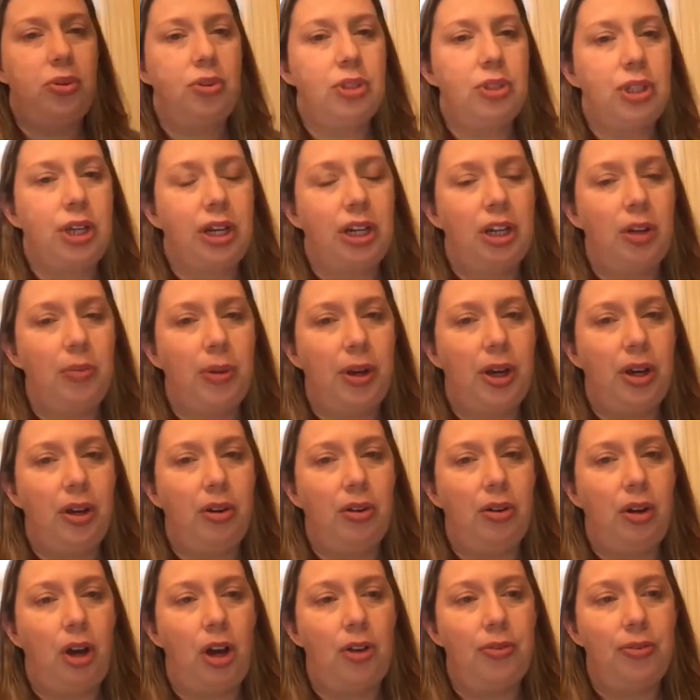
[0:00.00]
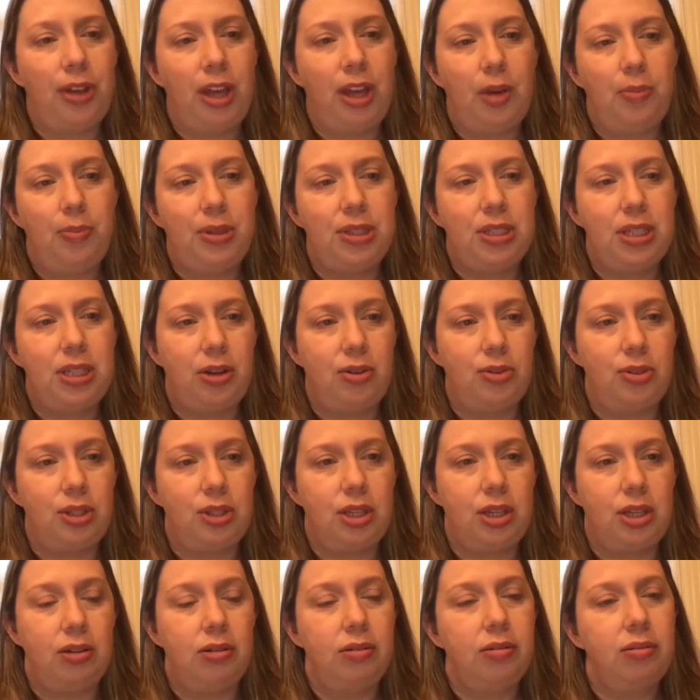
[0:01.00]
talk about off-campus
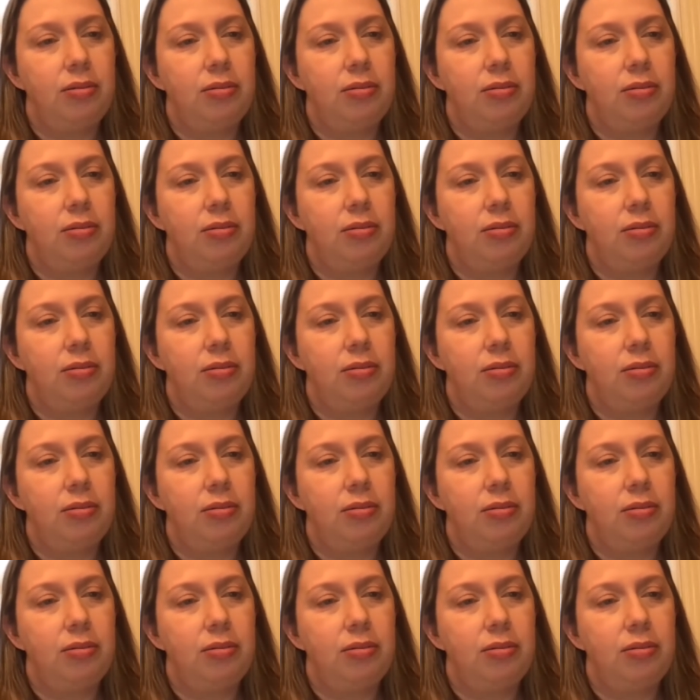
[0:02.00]
housing?